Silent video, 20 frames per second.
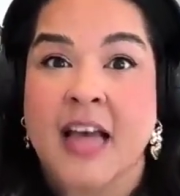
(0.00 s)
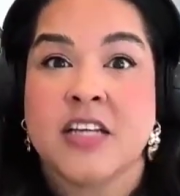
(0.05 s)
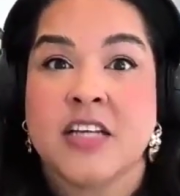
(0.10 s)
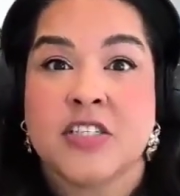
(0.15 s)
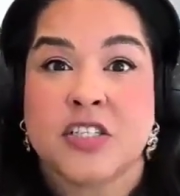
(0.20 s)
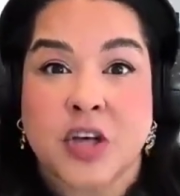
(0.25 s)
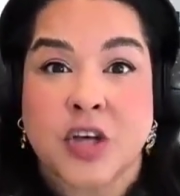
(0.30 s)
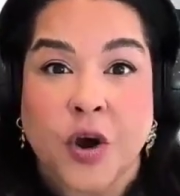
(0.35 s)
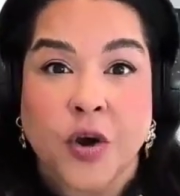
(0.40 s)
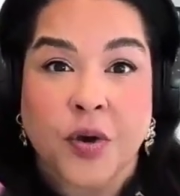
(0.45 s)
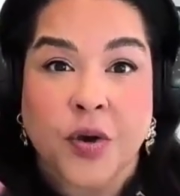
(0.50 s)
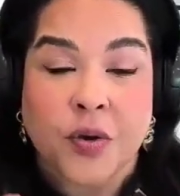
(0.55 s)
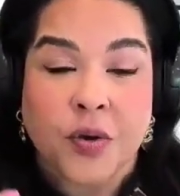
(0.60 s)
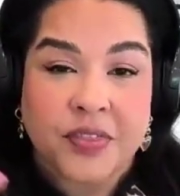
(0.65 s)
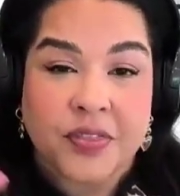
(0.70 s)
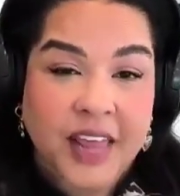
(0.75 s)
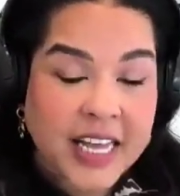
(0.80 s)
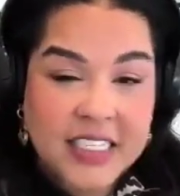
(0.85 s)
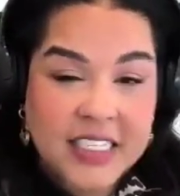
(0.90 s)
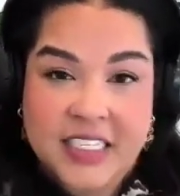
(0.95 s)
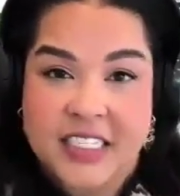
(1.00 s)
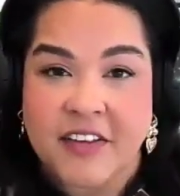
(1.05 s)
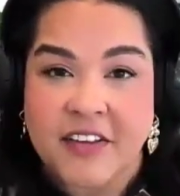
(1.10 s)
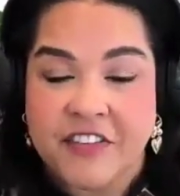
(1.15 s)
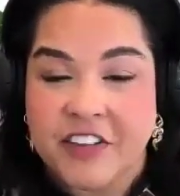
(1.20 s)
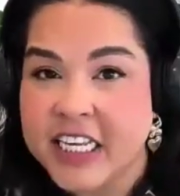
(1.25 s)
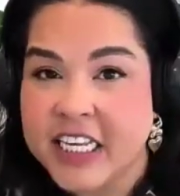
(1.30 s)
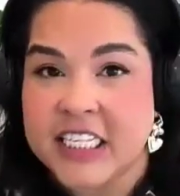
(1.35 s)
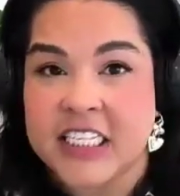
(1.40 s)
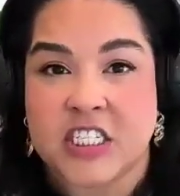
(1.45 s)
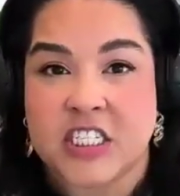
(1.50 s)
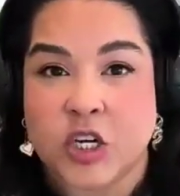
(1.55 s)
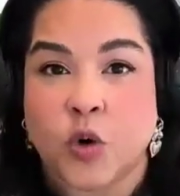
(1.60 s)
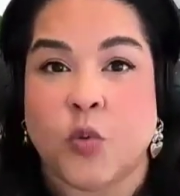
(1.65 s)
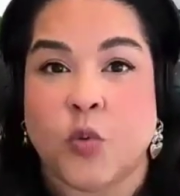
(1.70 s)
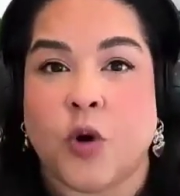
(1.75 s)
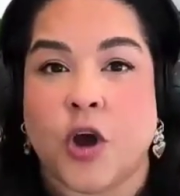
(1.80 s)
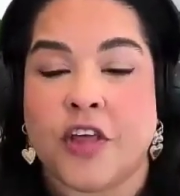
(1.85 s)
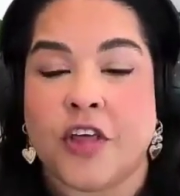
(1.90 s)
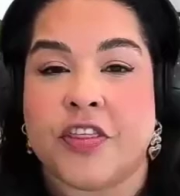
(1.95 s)
So that's definitely
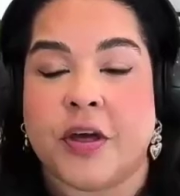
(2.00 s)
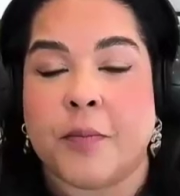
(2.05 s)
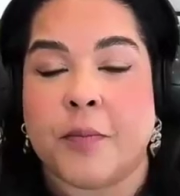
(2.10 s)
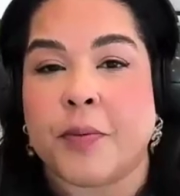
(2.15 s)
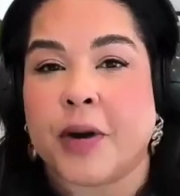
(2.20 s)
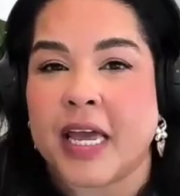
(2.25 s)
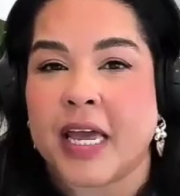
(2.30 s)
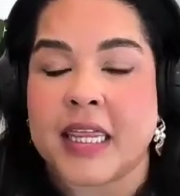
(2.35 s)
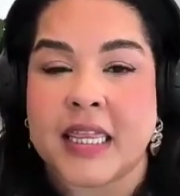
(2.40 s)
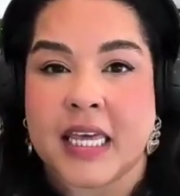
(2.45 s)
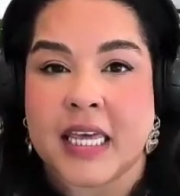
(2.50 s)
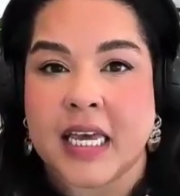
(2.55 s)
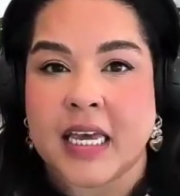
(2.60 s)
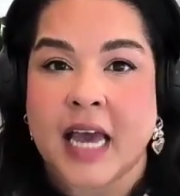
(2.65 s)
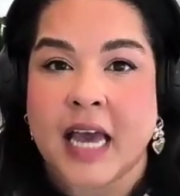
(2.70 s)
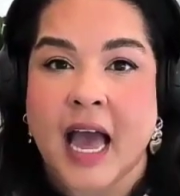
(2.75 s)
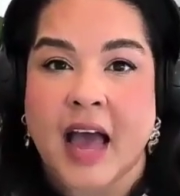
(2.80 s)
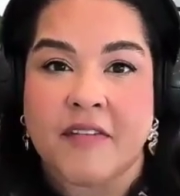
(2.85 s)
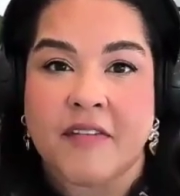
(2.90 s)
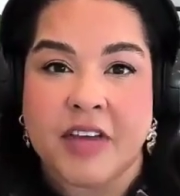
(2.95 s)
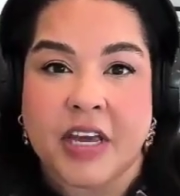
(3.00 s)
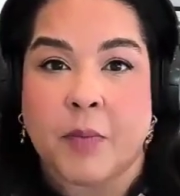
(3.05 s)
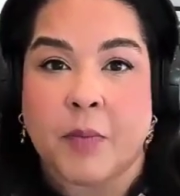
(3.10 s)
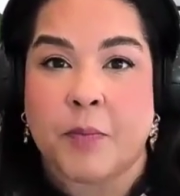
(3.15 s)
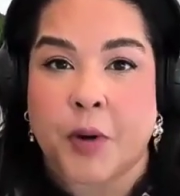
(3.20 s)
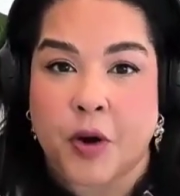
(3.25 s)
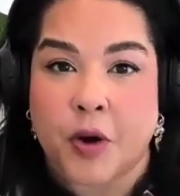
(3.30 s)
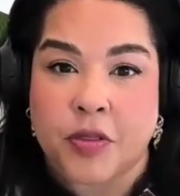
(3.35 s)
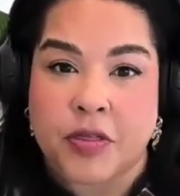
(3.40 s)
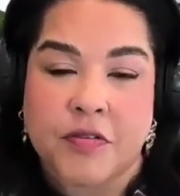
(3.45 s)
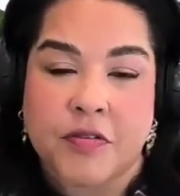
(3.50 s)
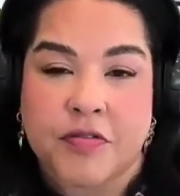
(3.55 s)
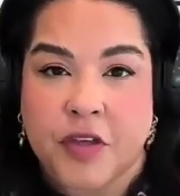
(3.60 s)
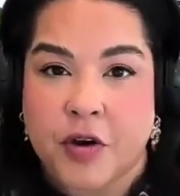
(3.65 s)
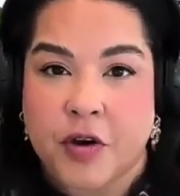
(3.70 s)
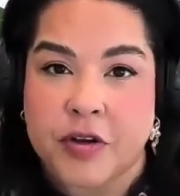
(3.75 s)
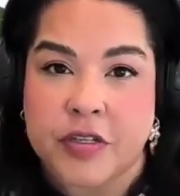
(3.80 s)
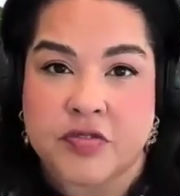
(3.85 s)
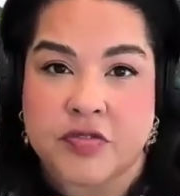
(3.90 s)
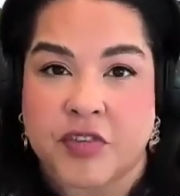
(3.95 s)
still worth it. But I think having both of
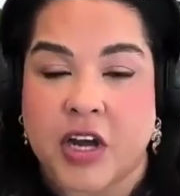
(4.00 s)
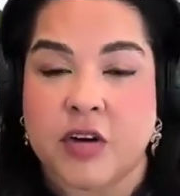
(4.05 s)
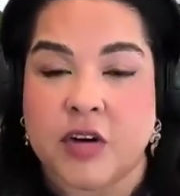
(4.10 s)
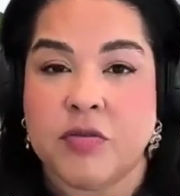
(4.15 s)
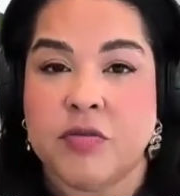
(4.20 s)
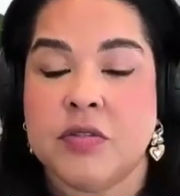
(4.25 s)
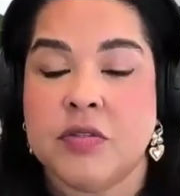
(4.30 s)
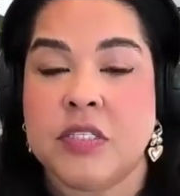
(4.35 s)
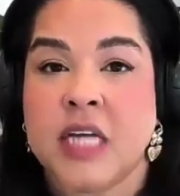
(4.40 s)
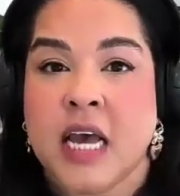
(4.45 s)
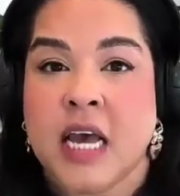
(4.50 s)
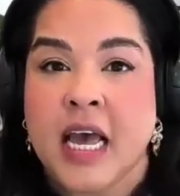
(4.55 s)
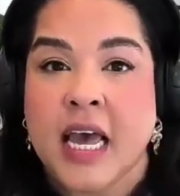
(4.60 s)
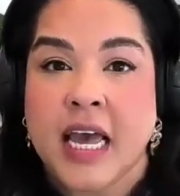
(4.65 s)
those funnels